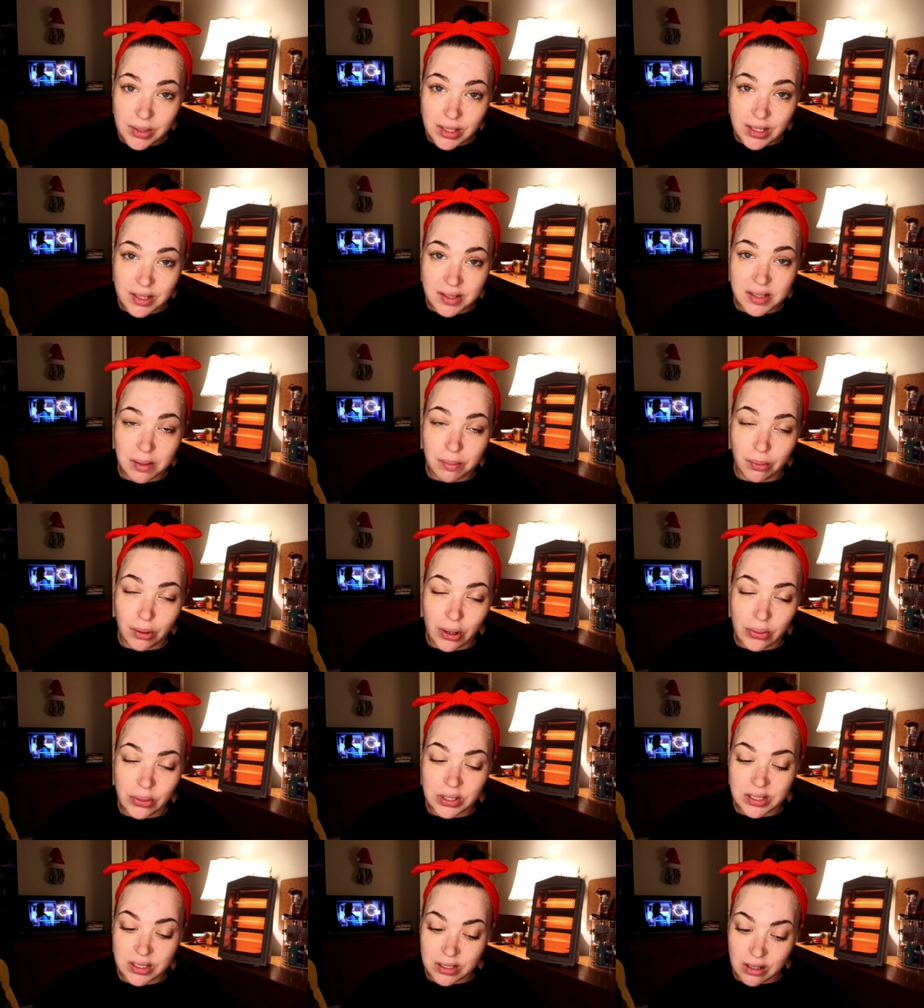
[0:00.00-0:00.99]
because I bought
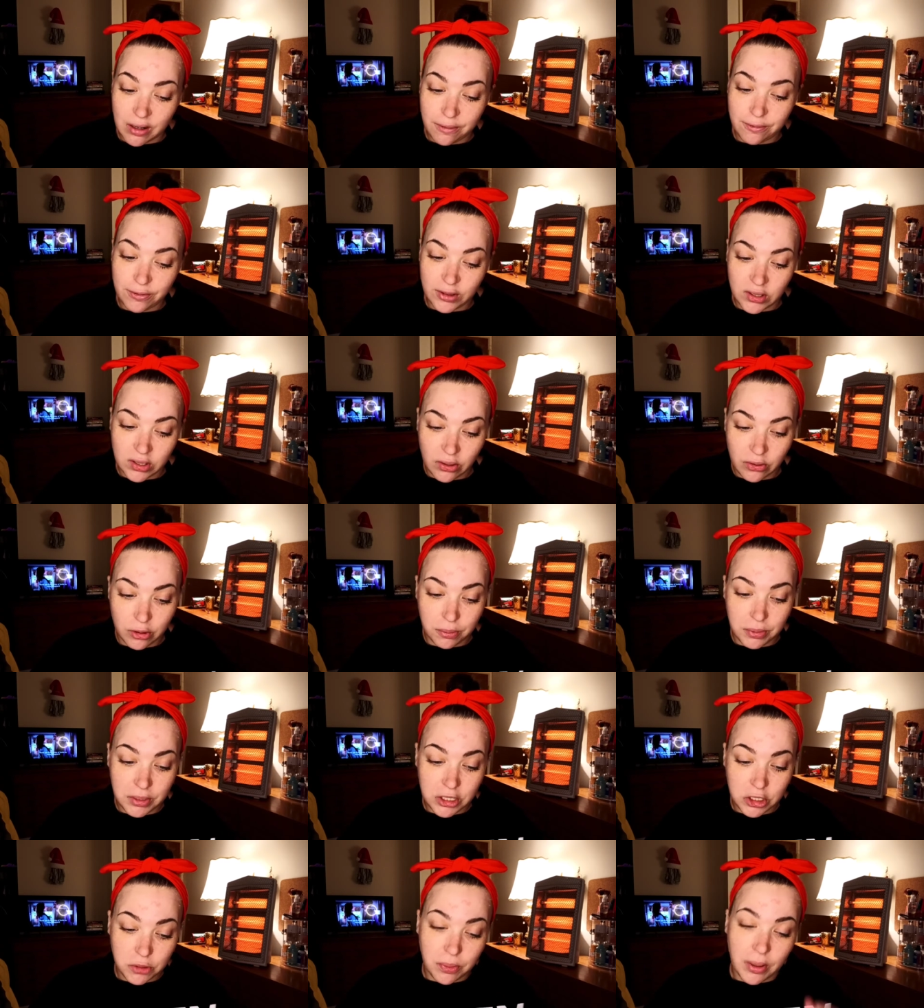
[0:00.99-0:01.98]
the stuff for another
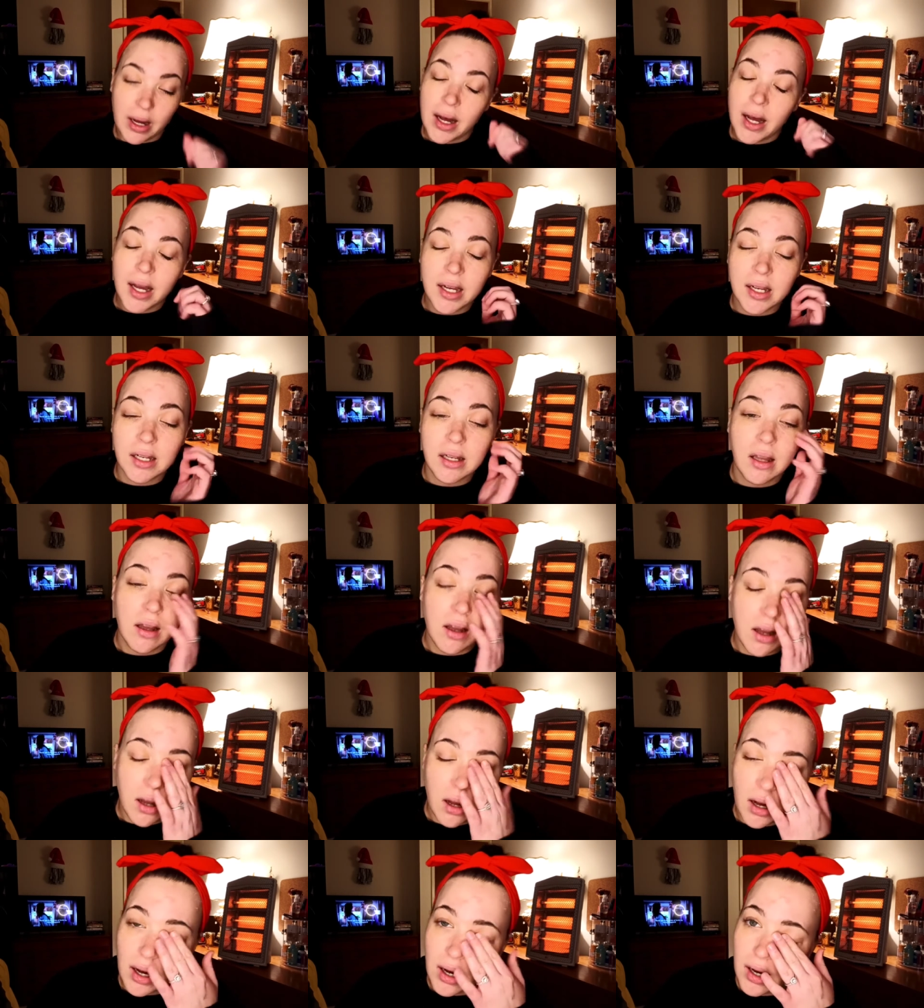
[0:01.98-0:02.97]
peach pie.
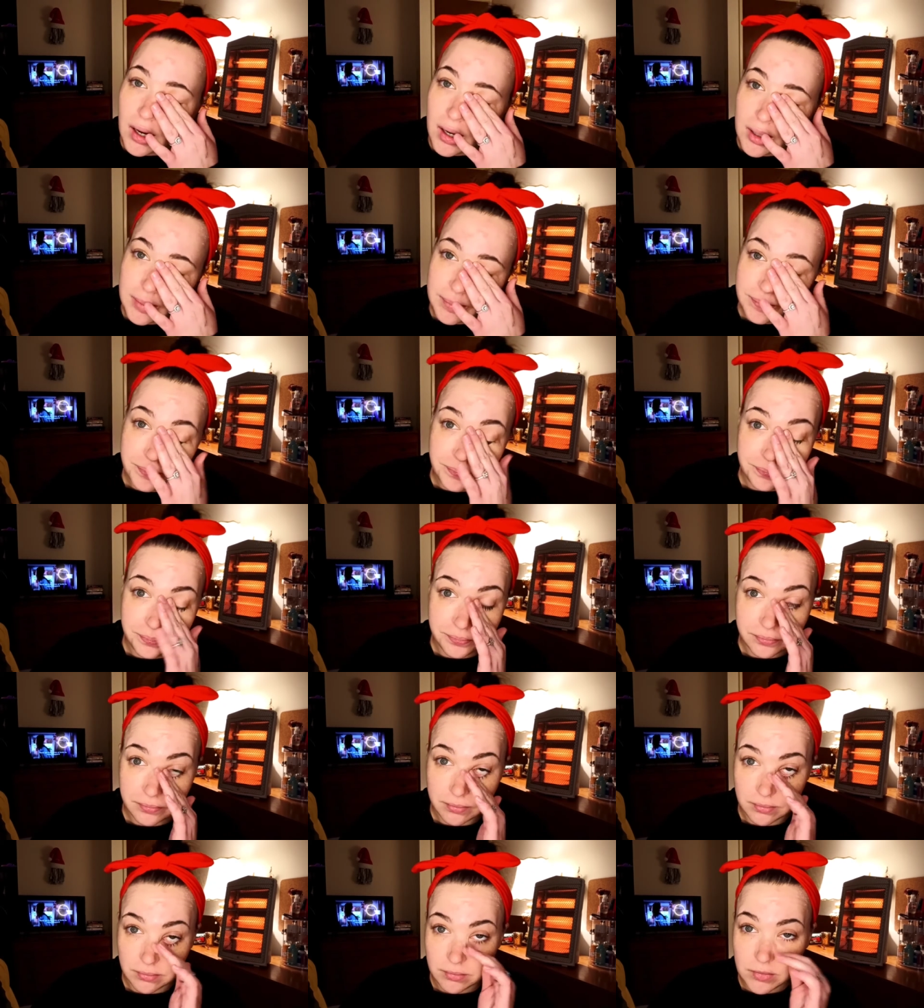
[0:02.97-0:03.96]
Um,
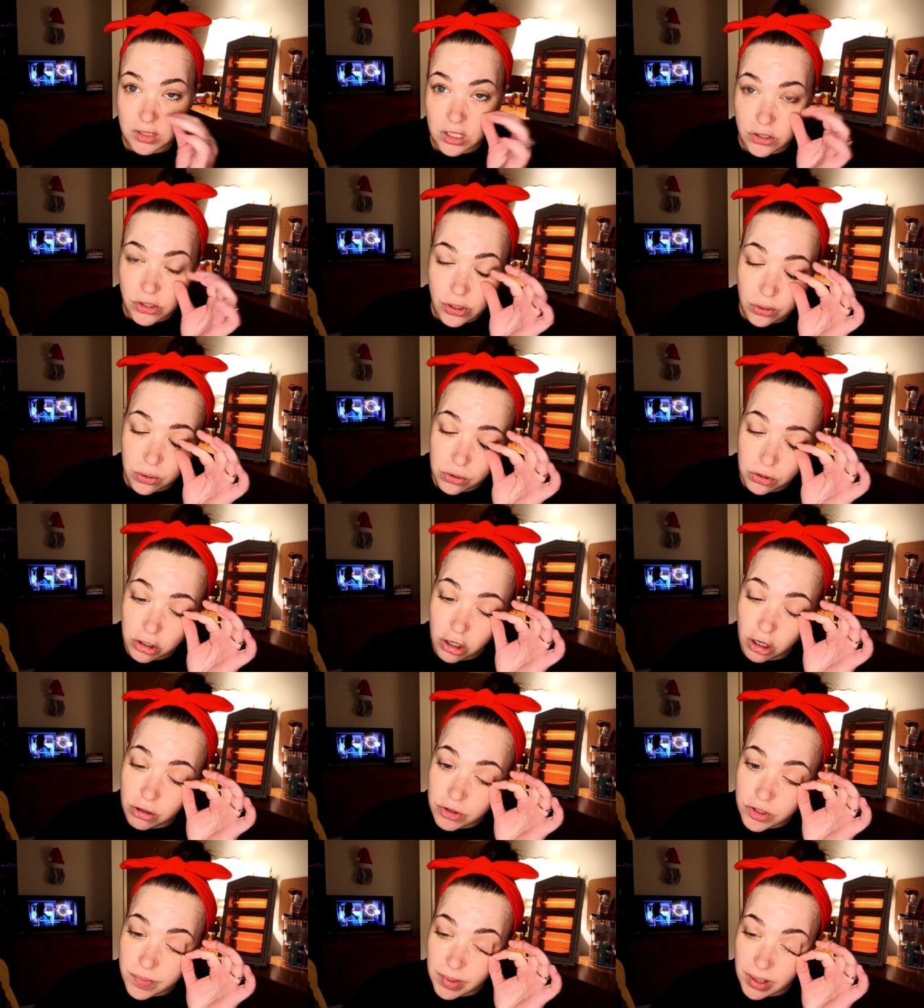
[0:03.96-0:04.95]
so who
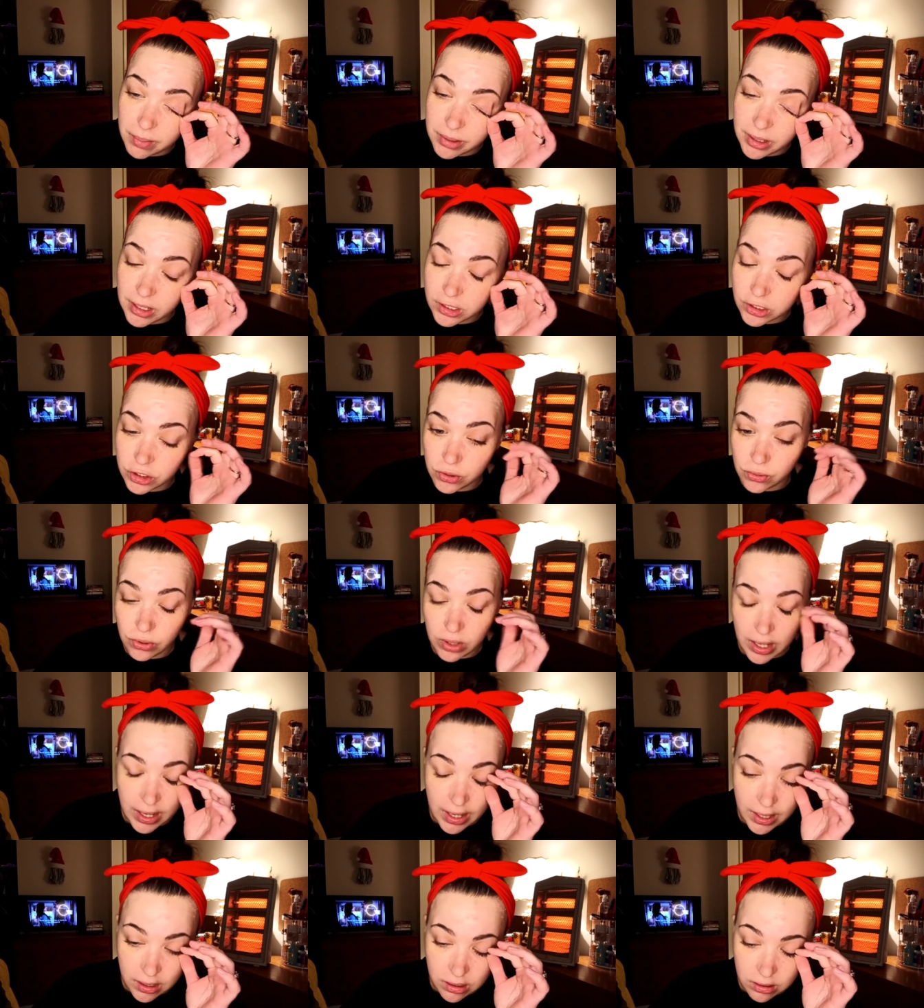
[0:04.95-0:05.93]
knows, maybe I'll do
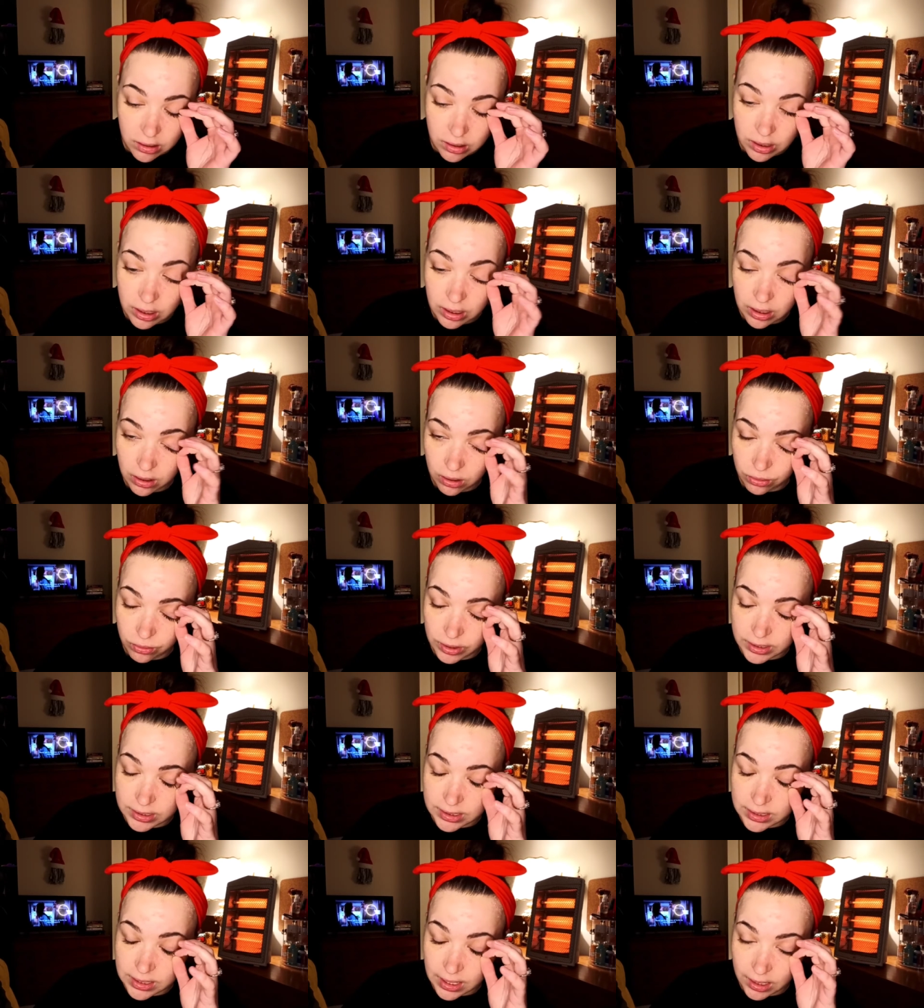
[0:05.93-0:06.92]
that. Oh, I
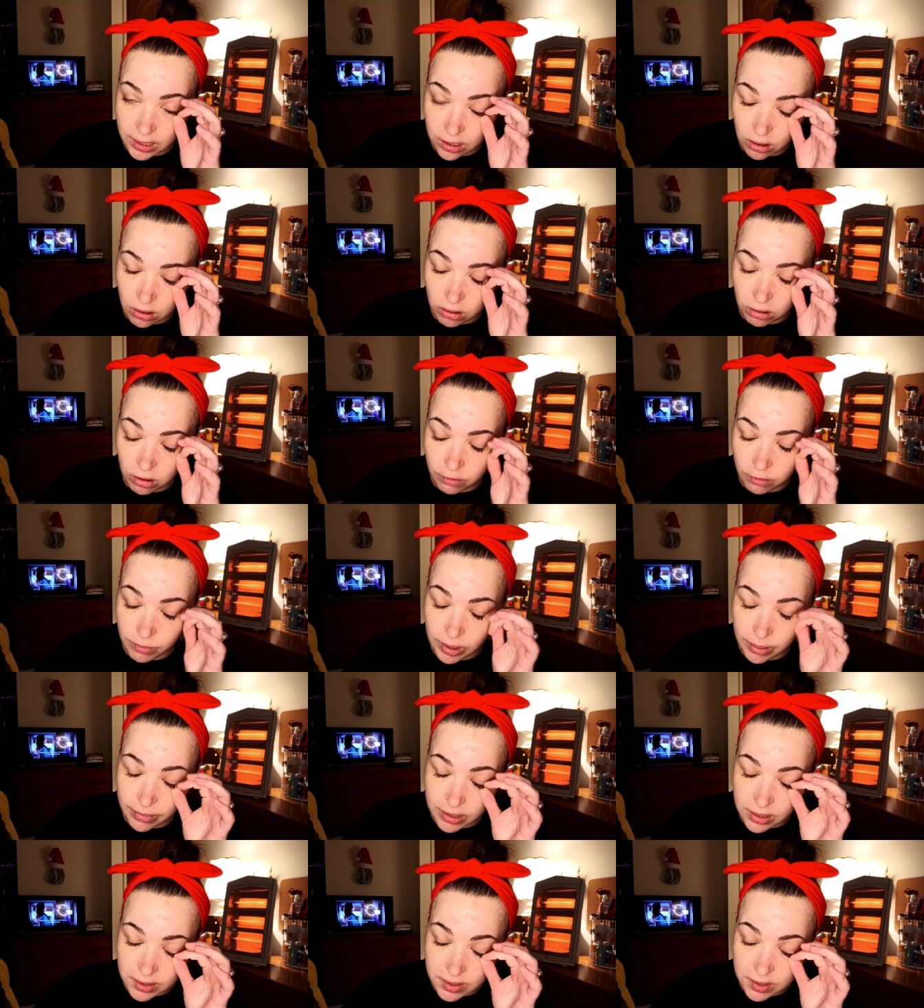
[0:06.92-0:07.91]
did not get all of my
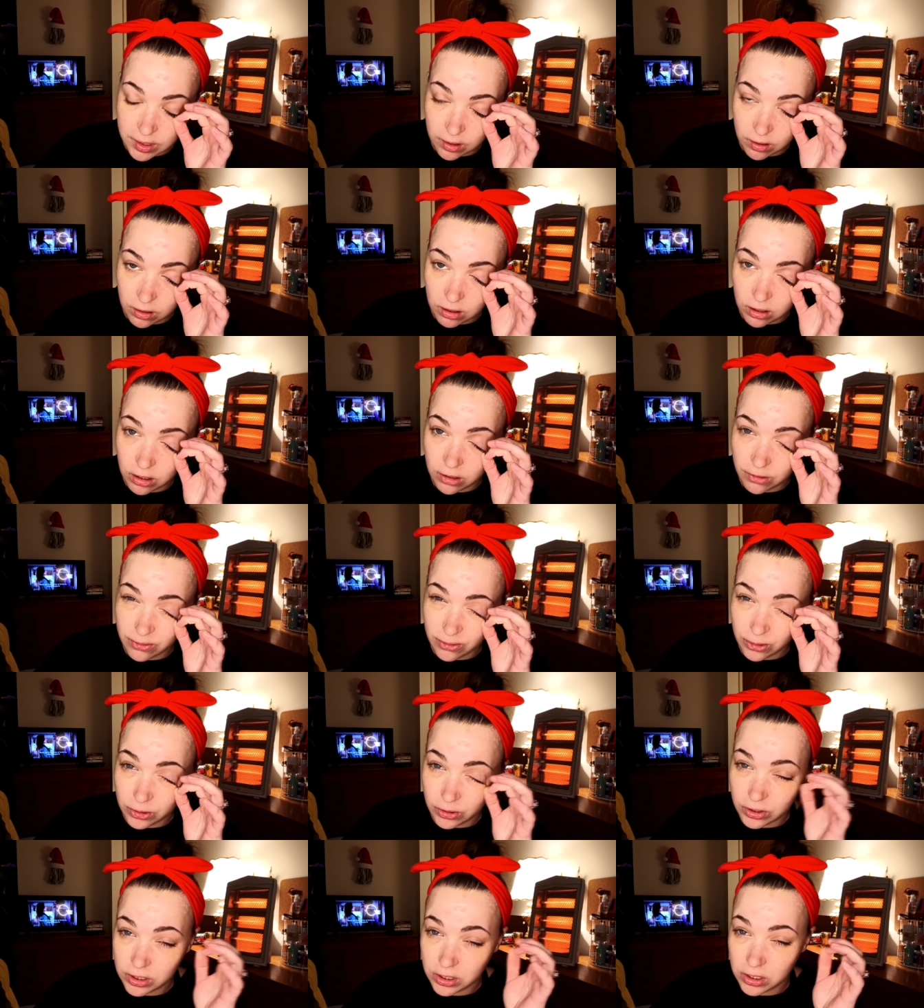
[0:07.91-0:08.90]
mascara off
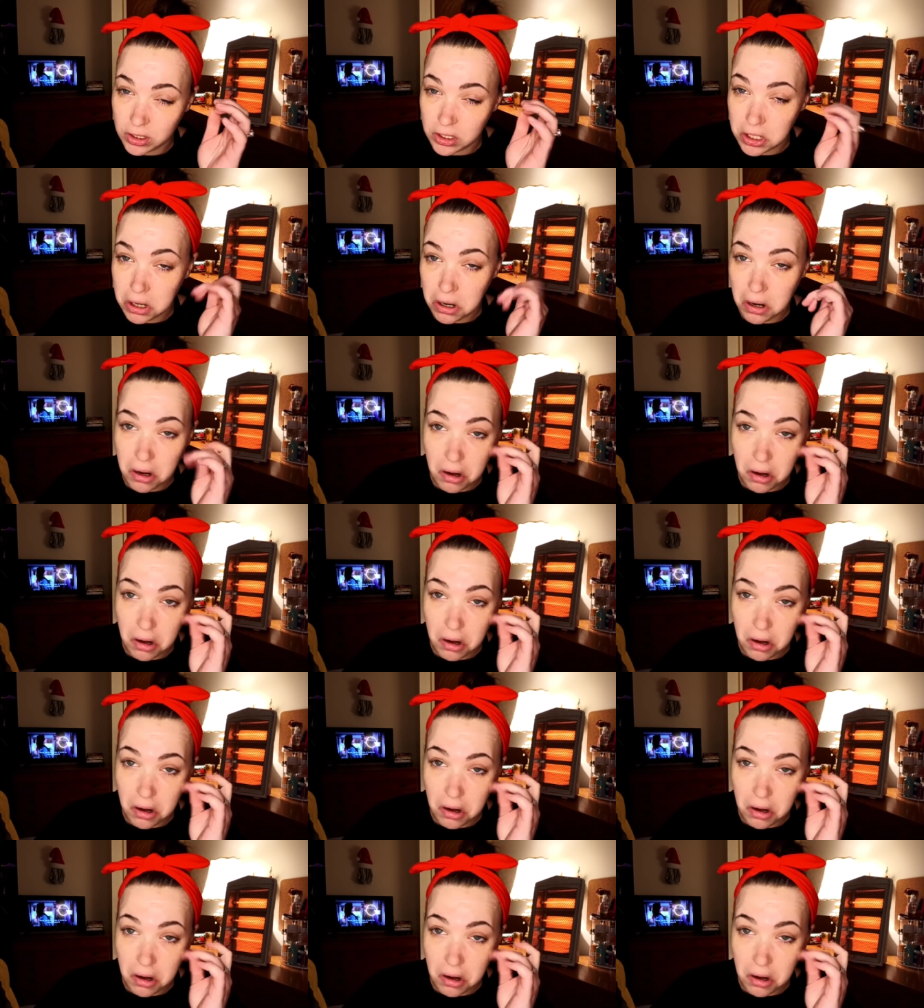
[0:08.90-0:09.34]
earlier.